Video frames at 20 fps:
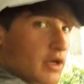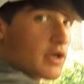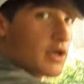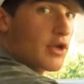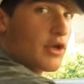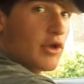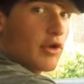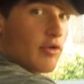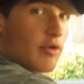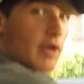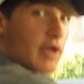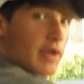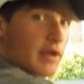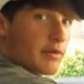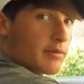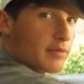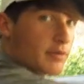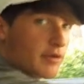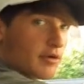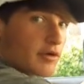Gonna go hit
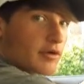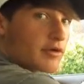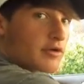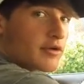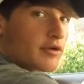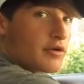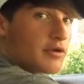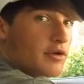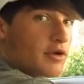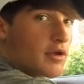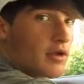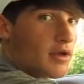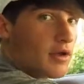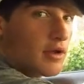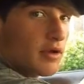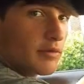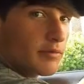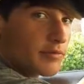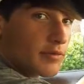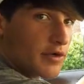up Kroger,
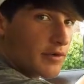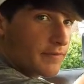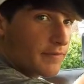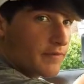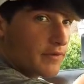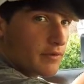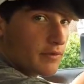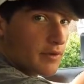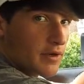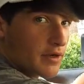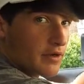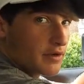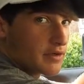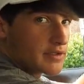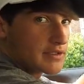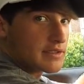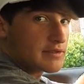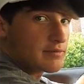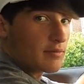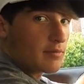um, run a few
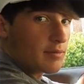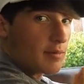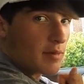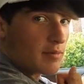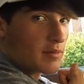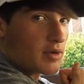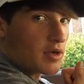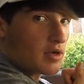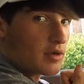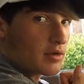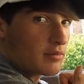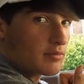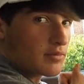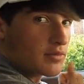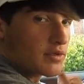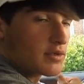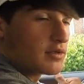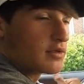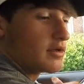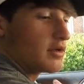errands with my
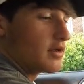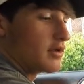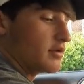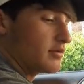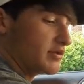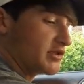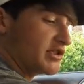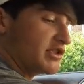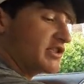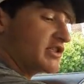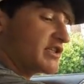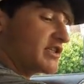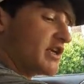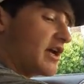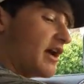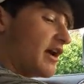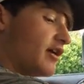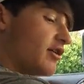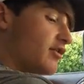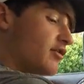mom. Um, she just
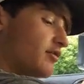got